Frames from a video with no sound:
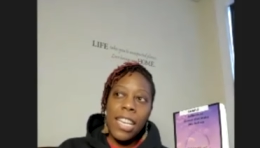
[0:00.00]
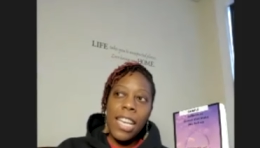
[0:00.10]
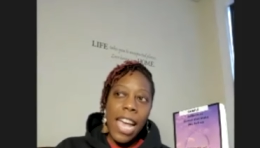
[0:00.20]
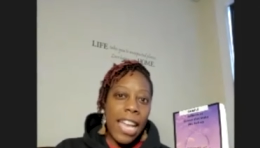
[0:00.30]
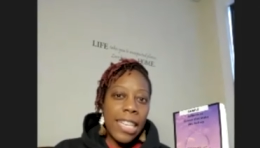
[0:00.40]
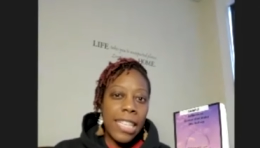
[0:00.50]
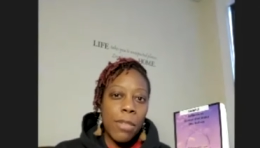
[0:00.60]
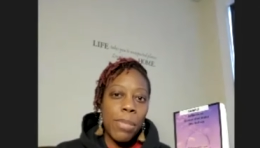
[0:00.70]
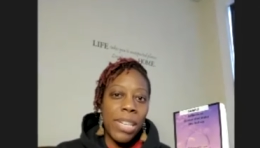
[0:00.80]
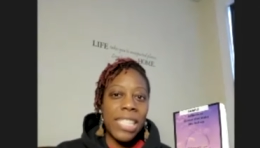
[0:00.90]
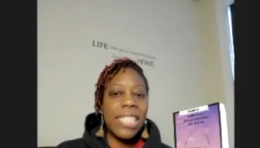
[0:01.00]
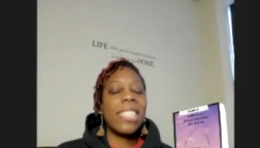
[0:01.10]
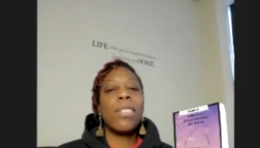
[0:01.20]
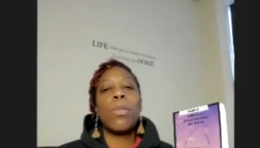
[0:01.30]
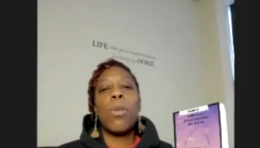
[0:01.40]
edited, but it's
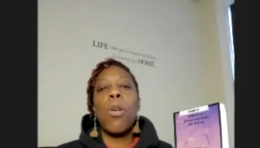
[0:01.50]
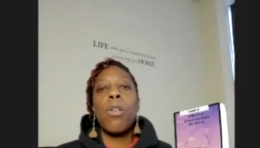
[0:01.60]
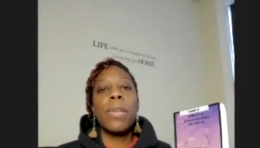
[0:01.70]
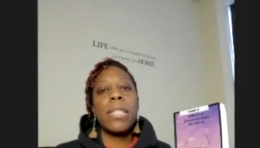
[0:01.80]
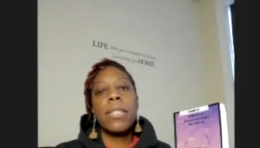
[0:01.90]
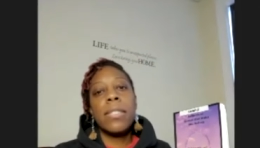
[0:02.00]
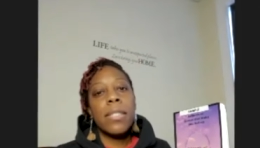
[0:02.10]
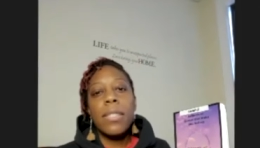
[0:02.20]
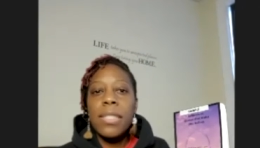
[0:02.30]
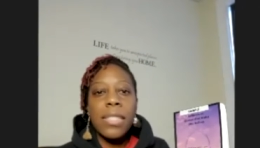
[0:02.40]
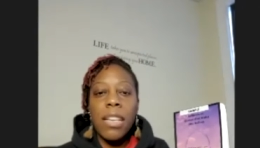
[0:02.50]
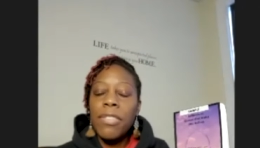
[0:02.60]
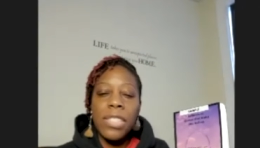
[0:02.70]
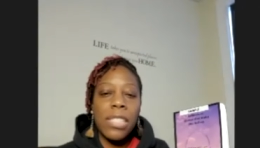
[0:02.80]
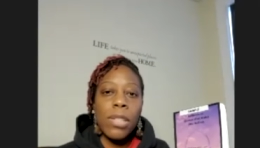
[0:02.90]
still always
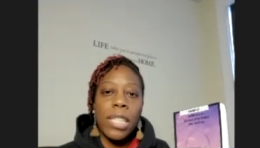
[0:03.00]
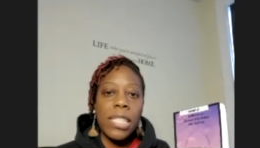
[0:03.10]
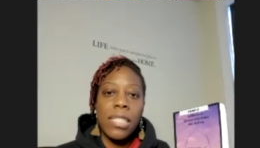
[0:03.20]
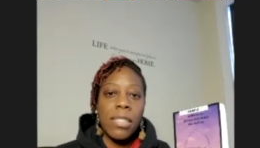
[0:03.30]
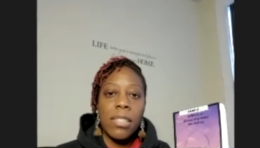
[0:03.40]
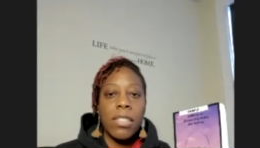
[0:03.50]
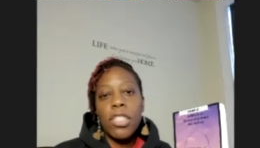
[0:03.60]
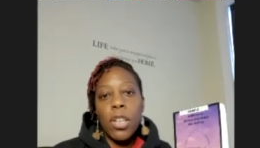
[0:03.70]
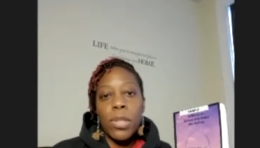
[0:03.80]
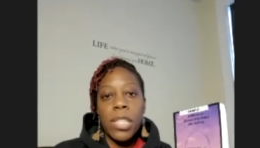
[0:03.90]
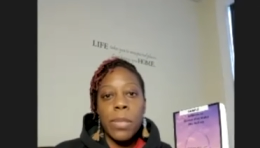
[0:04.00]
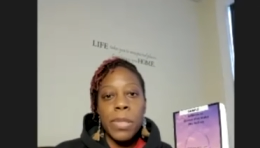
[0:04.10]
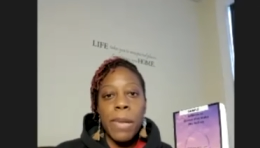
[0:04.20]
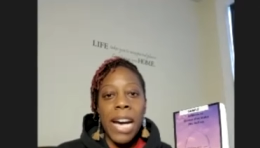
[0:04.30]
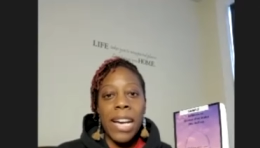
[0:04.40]
stuff still gets, you know,
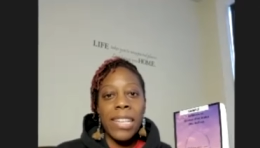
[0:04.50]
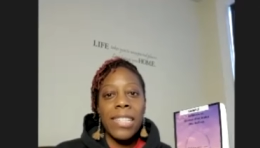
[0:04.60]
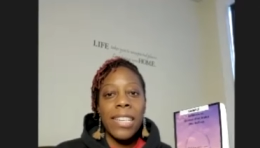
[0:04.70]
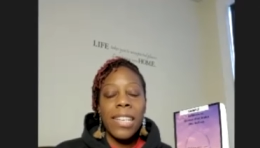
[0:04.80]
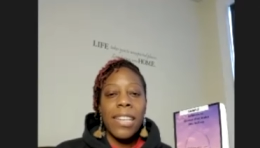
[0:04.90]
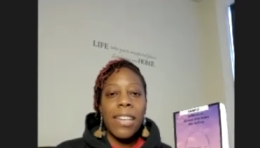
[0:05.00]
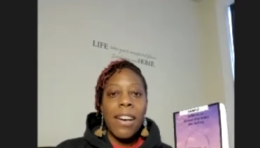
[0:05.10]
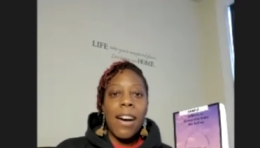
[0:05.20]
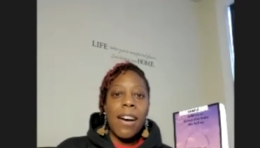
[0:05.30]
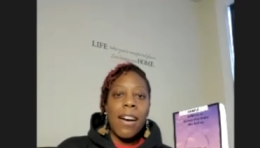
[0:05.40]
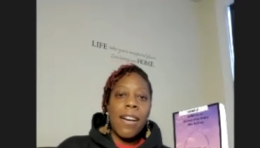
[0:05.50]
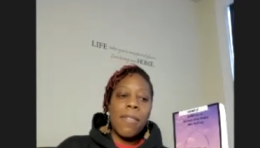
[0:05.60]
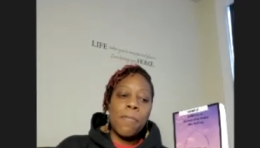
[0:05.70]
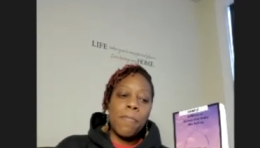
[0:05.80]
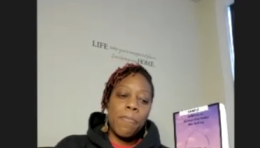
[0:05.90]
slips by. Mm-hmm.
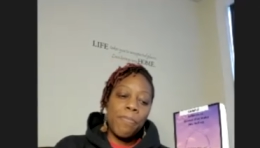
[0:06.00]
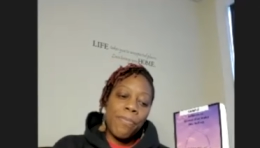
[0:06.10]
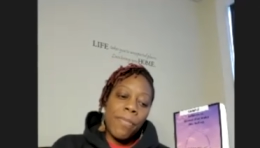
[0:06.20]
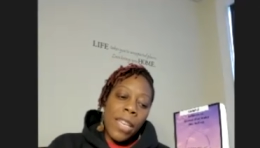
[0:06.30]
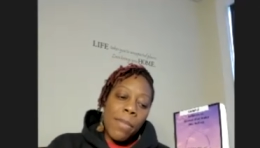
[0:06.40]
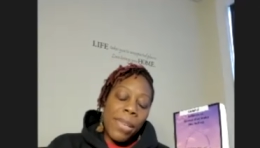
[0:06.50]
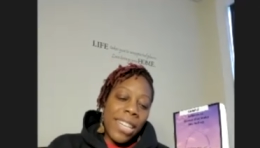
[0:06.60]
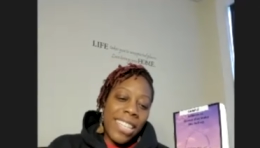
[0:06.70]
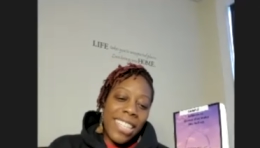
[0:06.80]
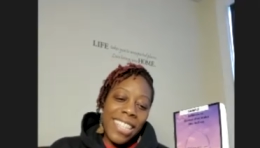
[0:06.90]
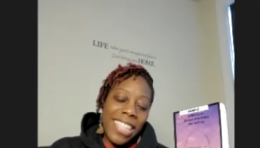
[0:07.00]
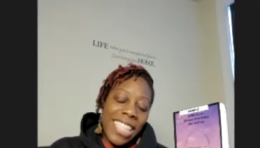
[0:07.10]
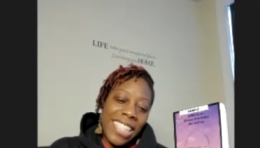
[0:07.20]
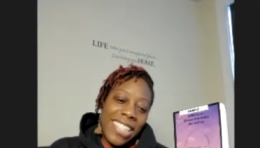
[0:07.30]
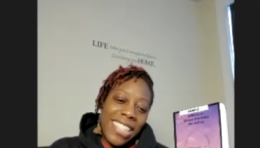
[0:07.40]
Um, but it,
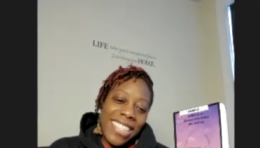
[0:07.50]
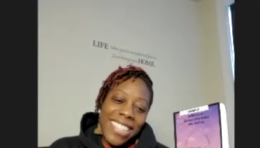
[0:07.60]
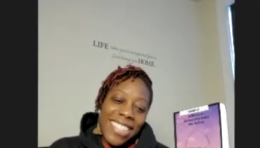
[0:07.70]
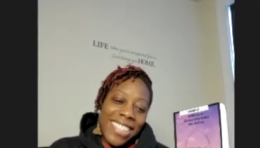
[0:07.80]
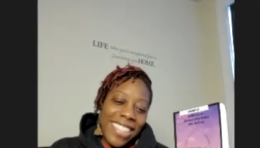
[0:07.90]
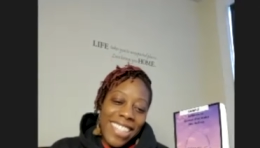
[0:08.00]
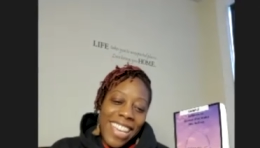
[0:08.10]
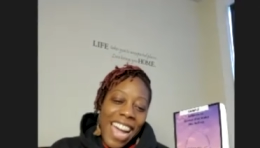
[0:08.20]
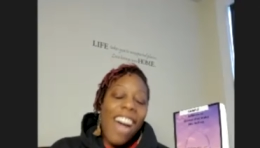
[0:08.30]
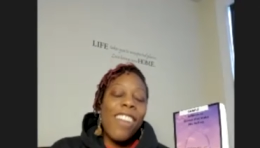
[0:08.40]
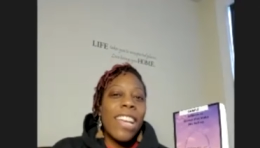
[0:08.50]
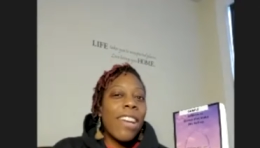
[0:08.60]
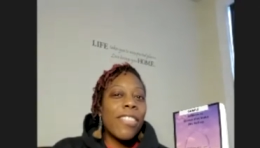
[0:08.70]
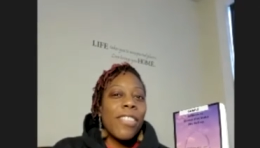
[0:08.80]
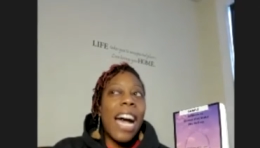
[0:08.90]
it's just I'll
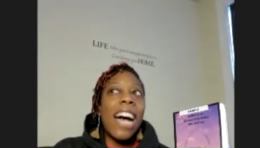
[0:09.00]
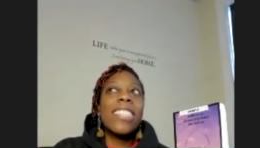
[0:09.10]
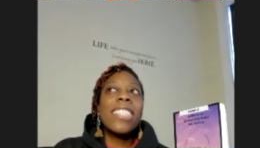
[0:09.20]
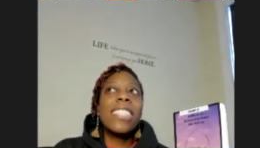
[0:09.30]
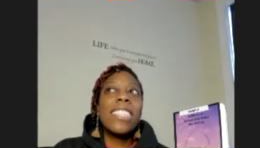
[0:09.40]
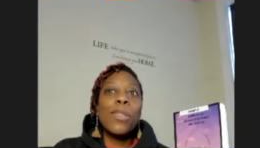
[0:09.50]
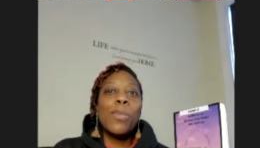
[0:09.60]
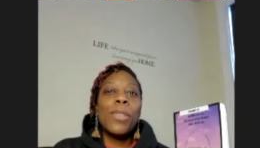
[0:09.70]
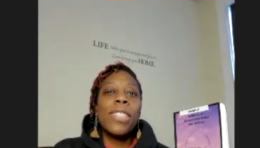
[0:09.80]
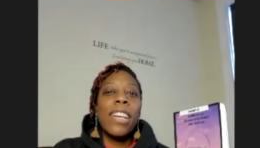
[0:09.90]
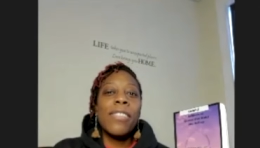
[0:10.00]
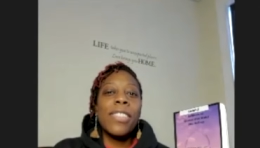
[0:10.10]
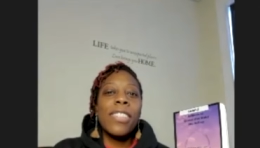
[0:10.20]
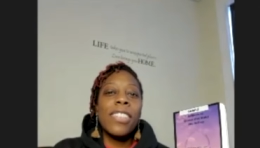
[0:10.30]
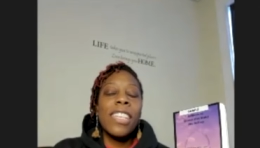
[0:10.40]
never, I still will
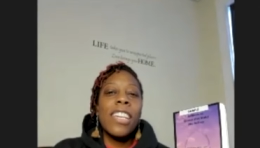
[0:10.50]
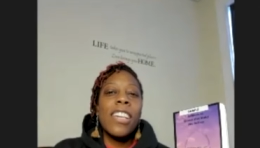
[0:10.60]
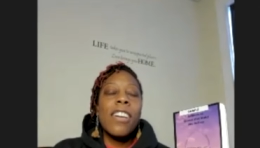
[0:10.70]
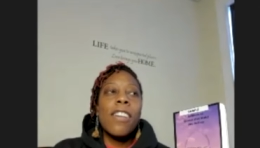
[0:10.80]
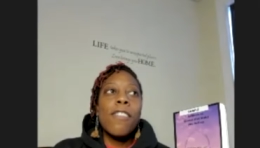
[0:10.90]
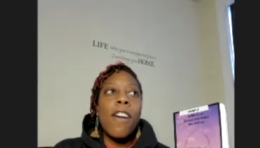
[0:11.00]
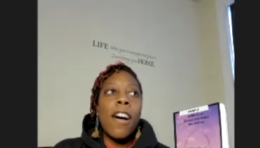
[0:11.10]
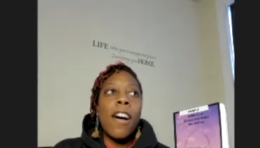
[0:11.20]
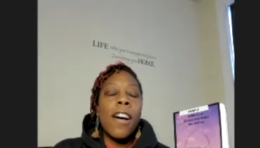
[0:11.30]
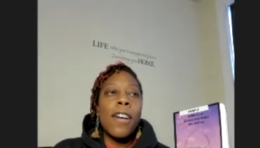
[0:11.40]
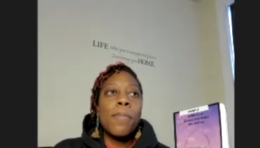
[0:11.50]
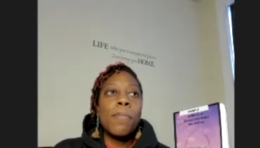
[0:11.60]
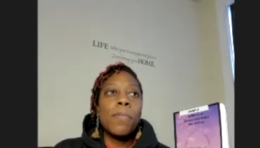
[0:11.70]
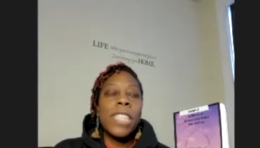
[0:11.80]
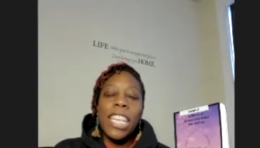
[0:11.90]
never um,
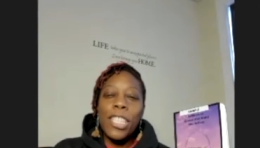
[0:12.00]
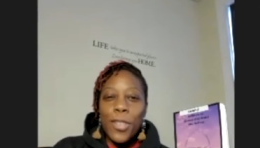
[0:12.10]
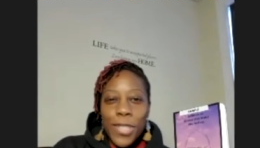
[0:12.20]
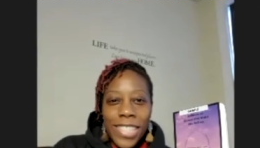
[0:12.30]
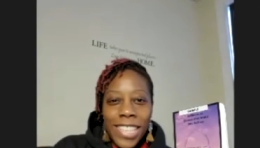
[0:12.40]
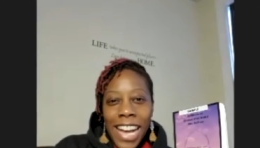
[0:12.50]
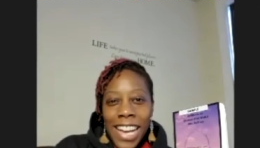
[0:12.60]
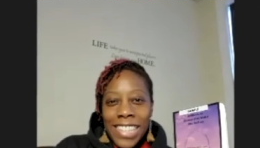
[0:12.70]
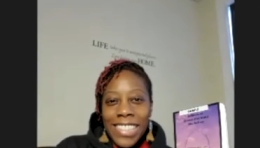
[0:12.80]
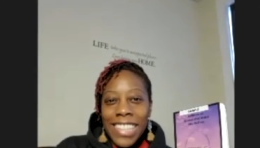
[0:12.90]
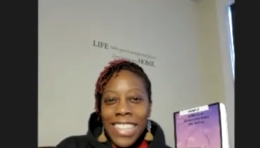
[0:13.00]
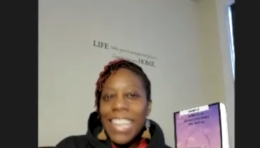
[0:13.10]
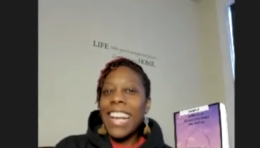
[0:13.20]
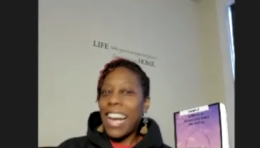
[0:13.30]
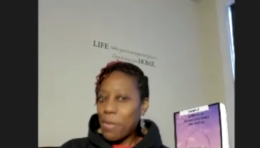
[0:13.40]
get used to the idea
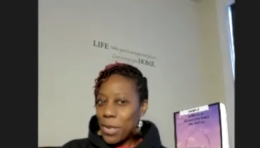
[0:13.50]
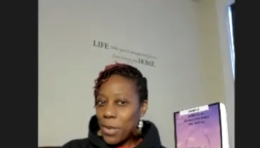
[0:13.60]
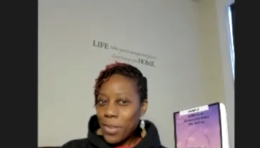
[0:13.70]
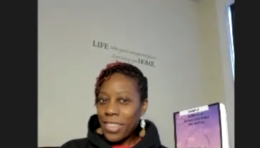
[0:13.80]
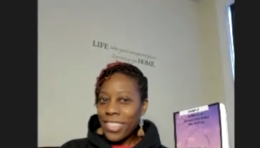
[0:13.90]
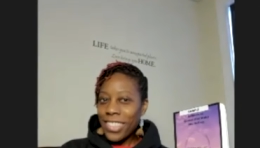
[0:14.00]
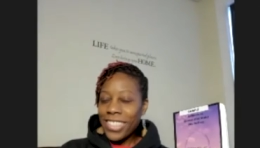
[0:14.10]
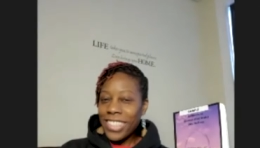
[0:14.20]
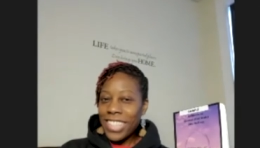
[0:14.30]
that I'm an author